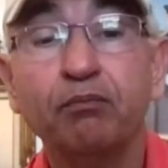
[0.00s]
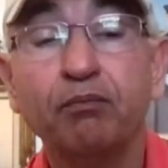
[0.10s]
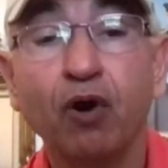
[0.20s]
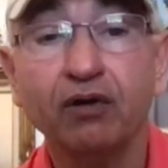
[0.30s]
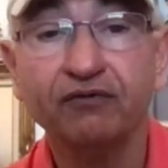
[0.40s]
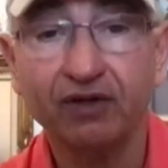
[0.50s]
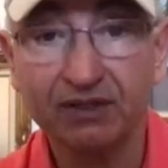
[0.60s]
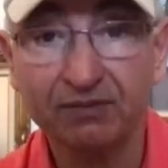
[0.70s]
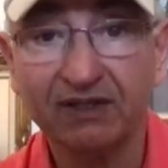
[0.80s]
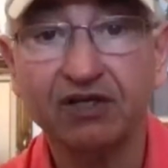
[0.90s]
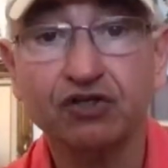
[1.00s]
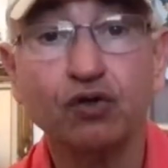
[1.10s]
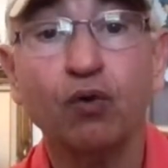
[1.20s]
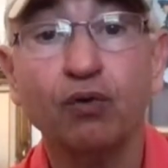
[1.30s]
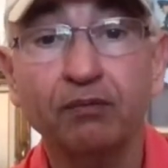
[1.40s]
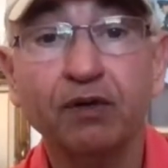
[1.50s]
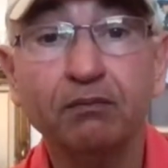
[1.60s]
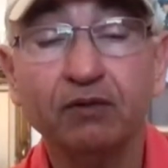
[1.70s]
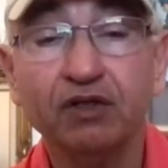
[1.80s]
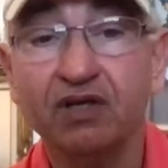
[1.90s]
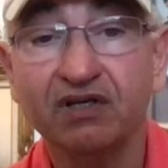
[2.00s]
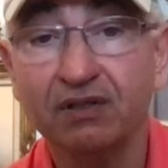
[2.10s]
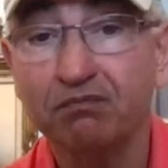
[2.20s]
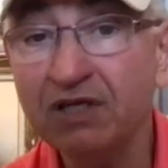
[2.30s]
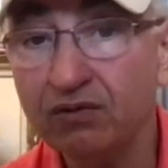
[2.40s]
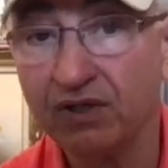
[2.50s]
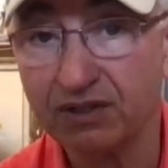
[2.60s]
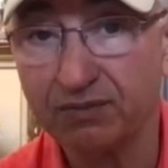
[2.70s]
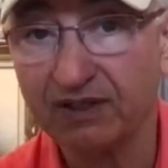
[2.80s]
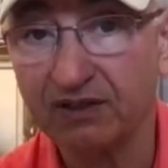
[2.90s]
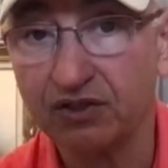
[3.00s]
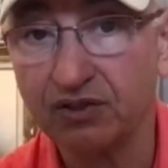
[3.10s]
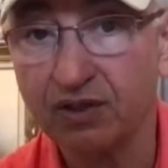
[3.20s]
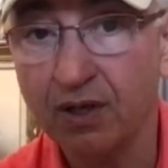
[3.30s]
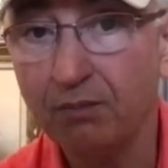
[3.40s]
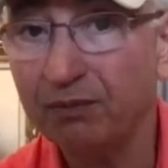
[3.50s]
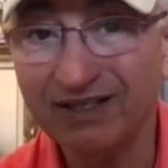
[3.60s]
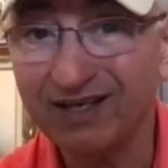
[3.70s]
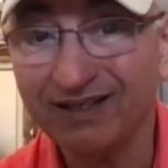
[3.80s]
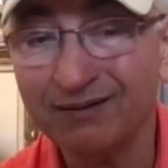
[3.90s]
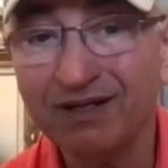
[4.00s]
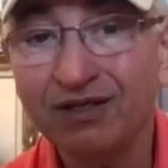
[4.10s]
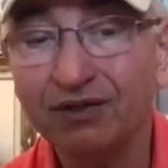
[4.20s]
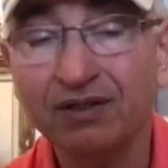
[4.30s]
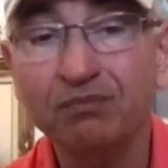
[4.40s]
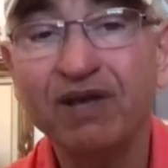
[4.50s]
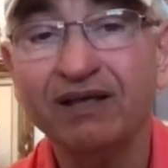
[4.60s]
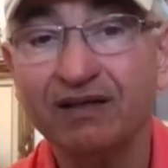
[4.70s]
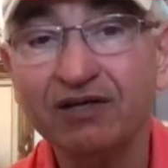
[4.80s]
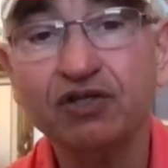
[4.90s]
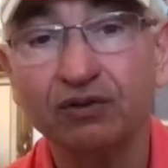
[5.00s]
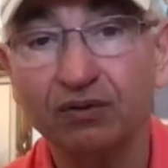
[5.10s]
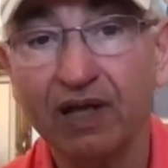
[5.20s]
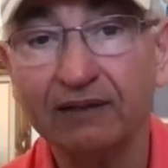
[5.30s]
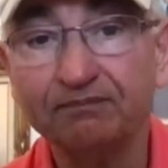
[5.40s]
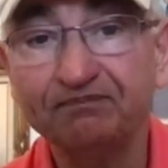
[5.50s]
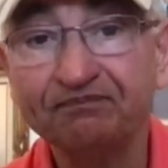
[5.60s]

part of your expectation or it doesn't meet your expectations, but you didn't pay attention to that.